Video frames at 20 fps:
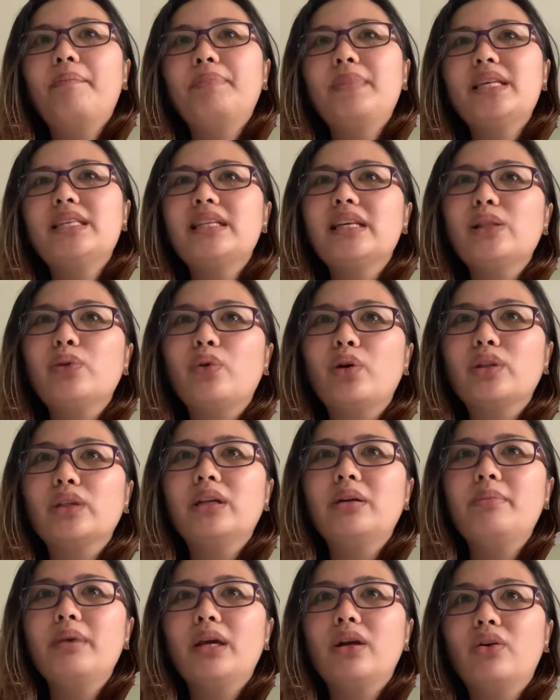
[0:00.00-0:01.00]
Distilled
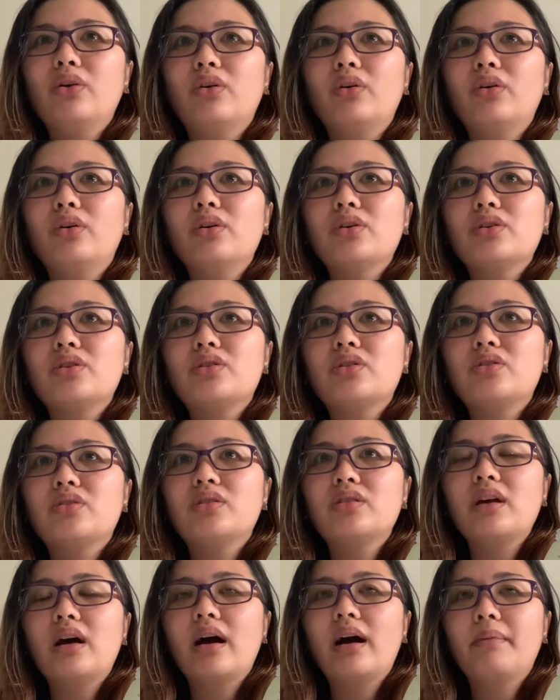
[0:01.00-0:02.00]
water
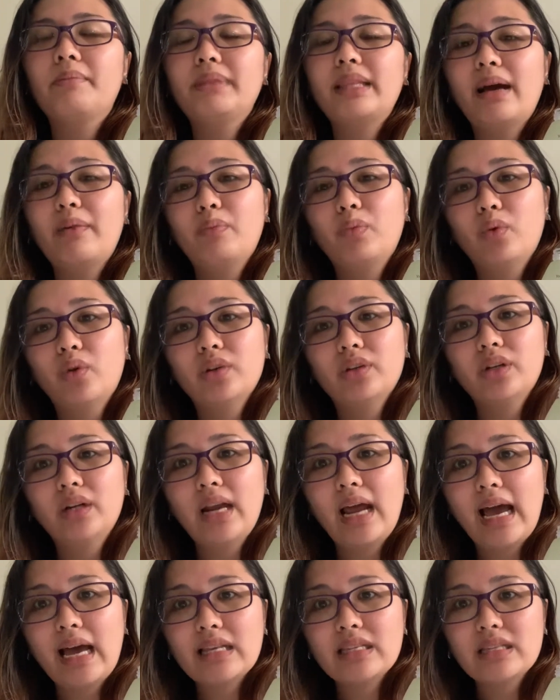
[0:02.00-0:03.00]
because tap water
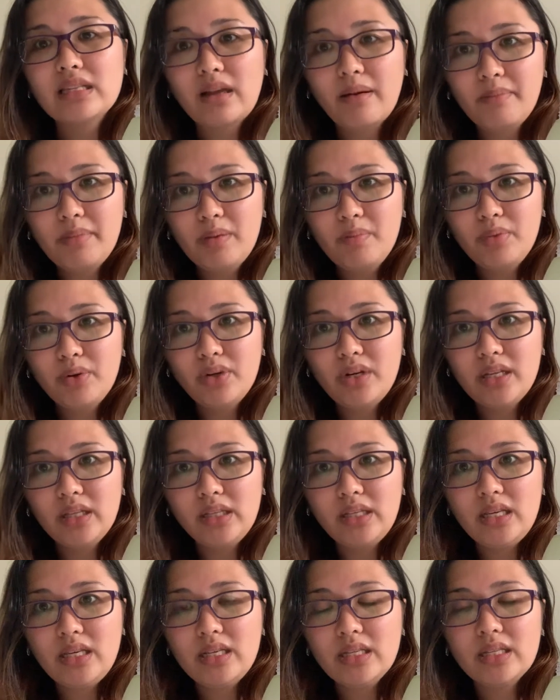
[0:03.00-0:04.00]
has some
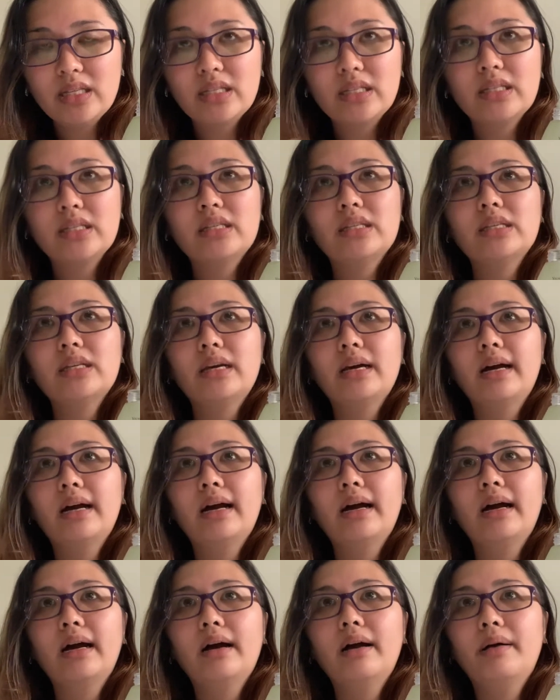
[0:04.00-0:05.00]
impurities,
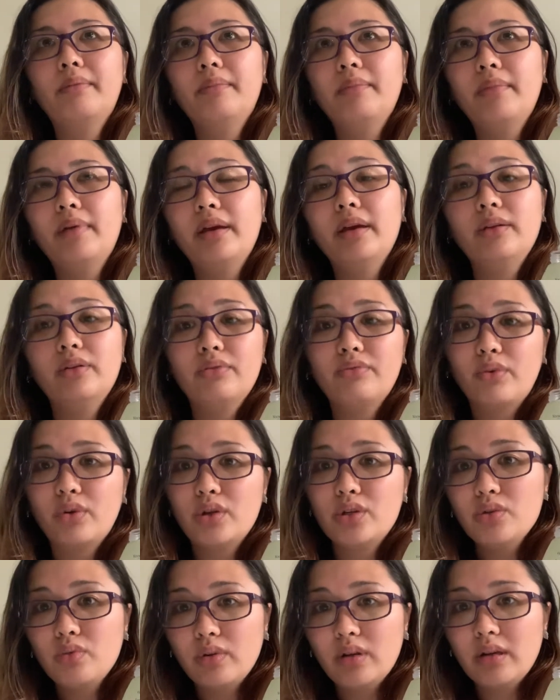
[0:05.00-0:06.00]
and of
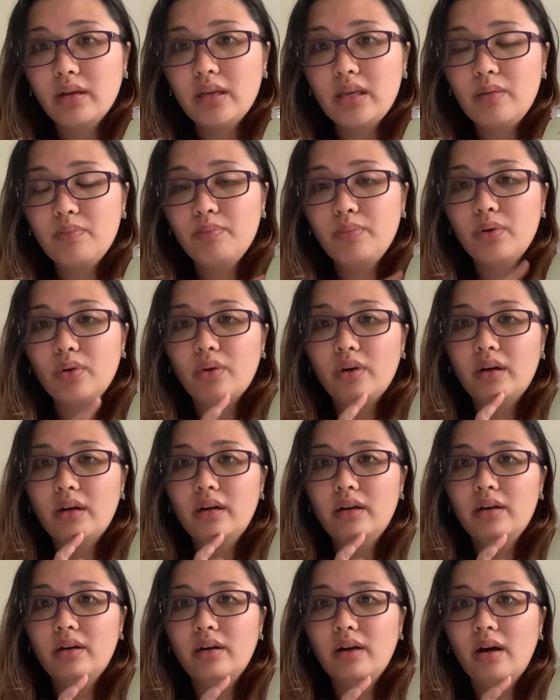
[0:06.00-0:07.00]
course you want to keep your
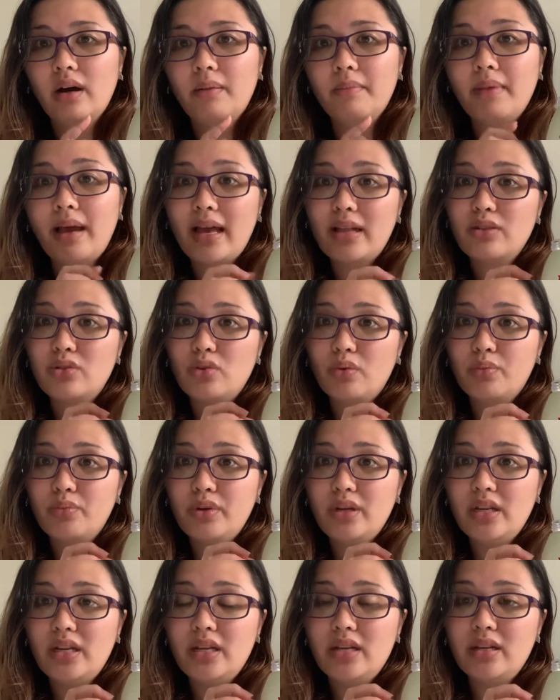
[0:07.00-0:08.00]
hand soap
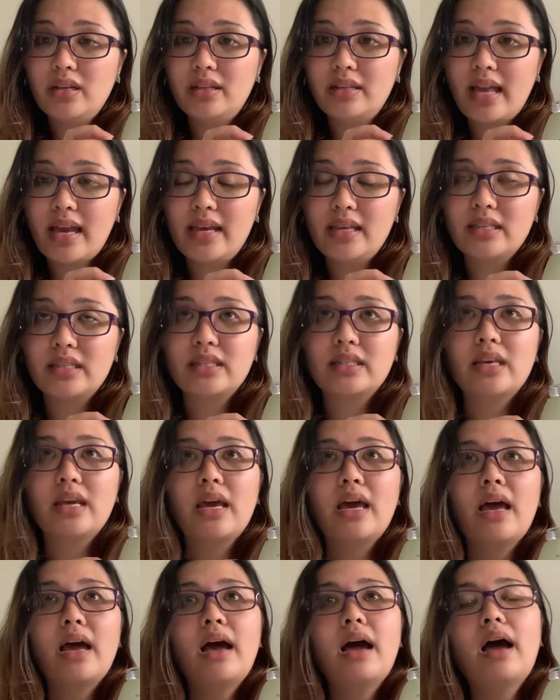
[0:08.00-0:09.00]
really nice
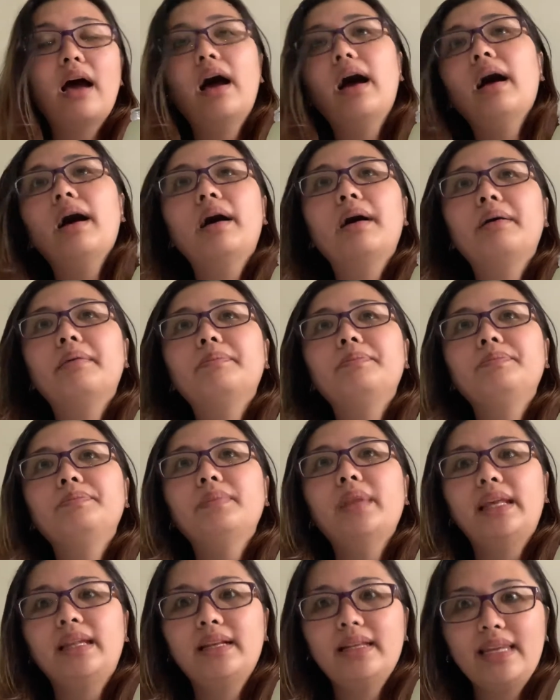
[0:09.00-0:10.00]

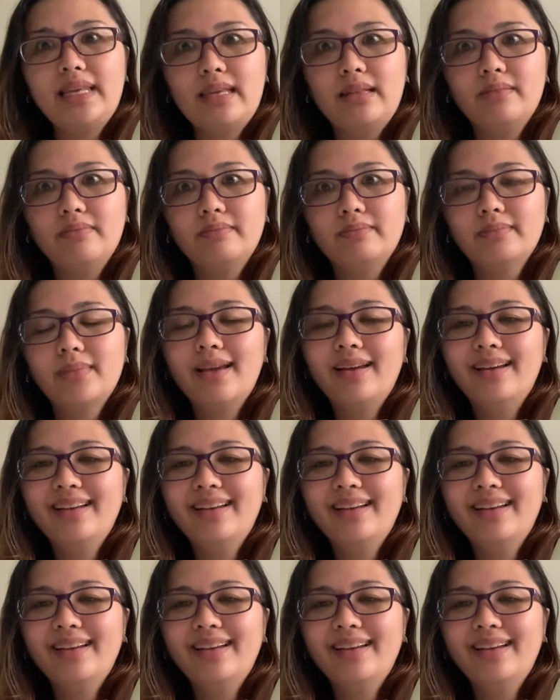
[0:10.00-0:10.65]
and clean.